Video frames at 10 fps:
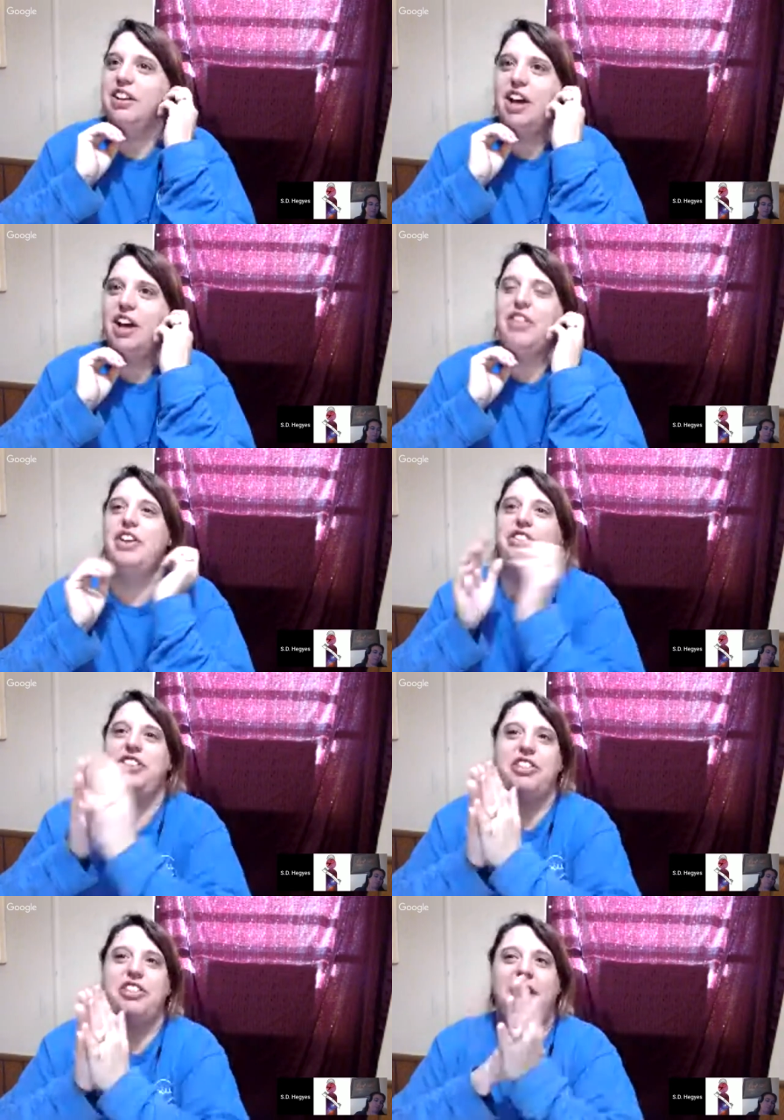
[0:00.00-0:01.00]
then there's
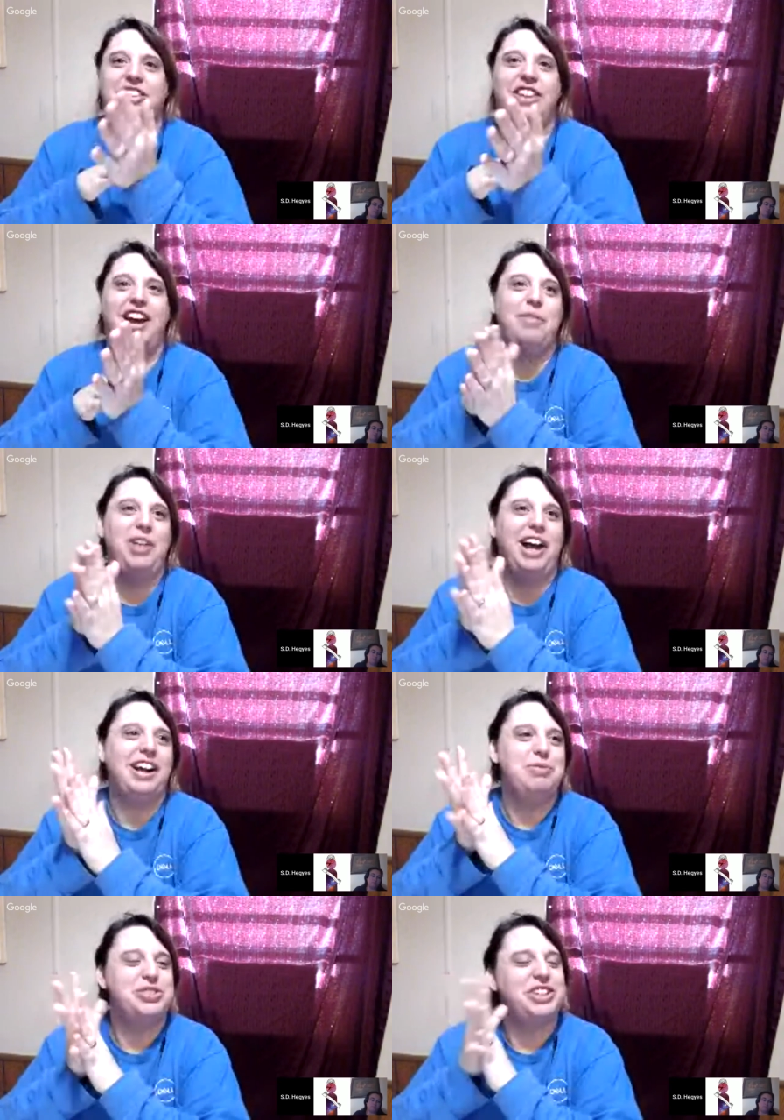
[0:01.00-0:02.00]
the fact that I'm
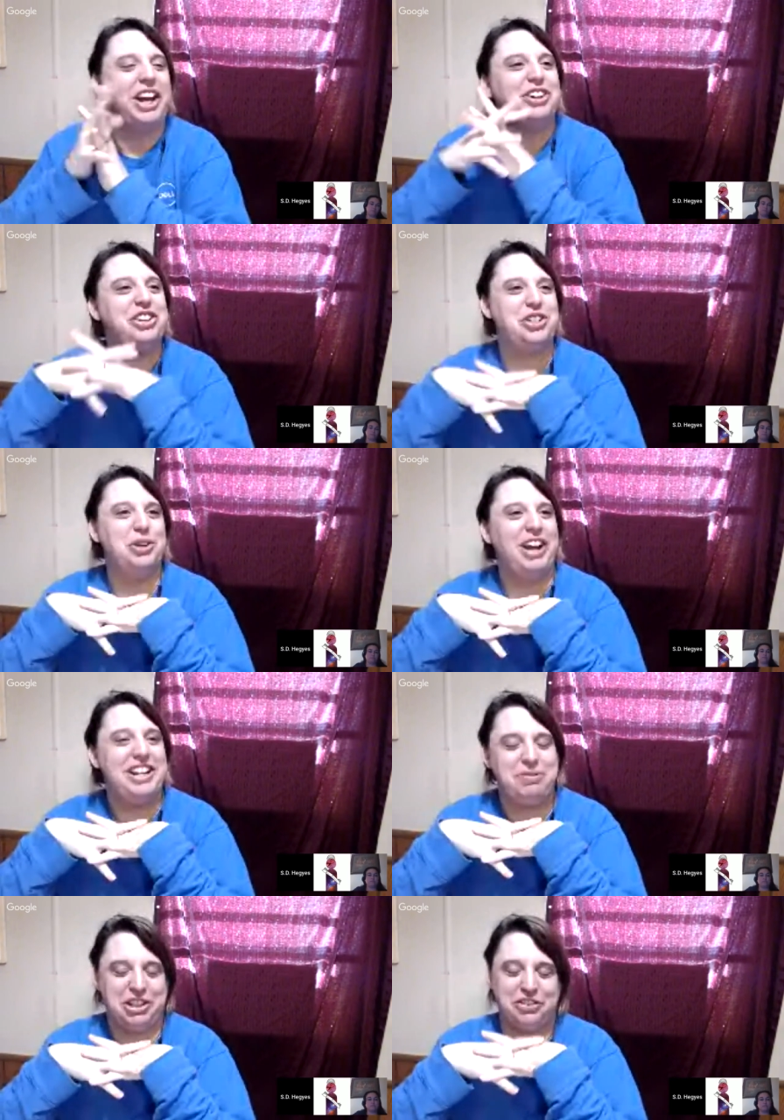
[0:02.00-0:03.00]
like, I'm scared to do what I
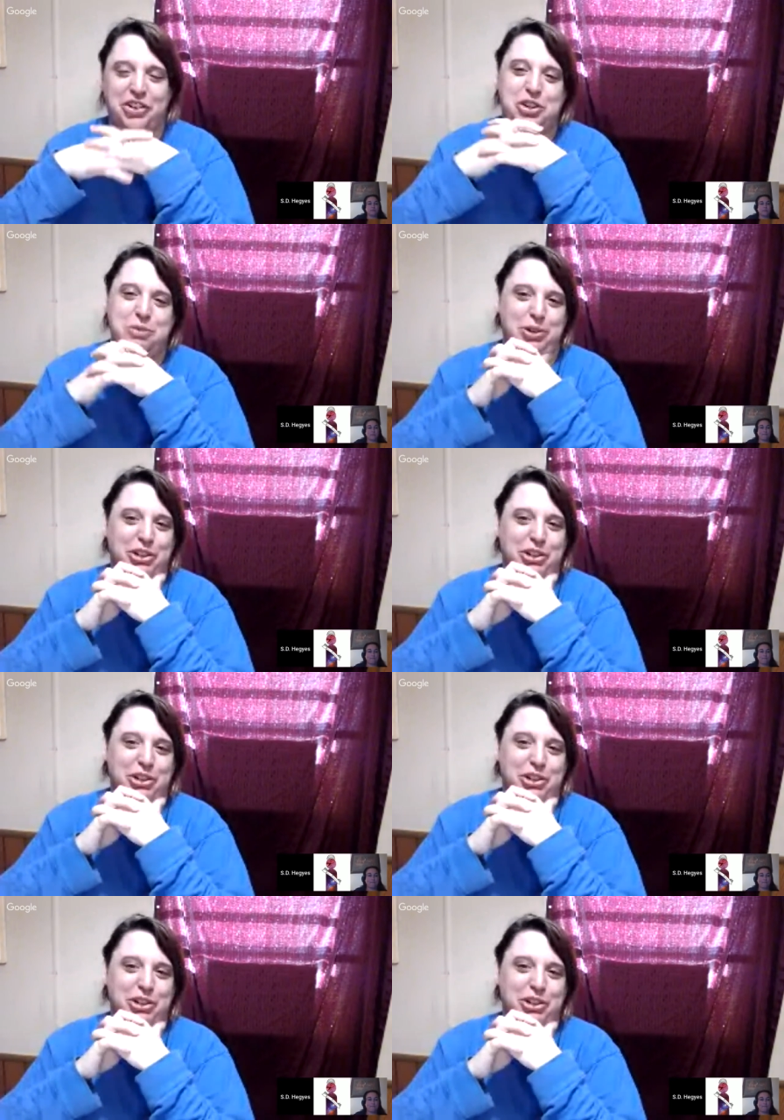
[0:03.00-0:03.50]
did with the first book. The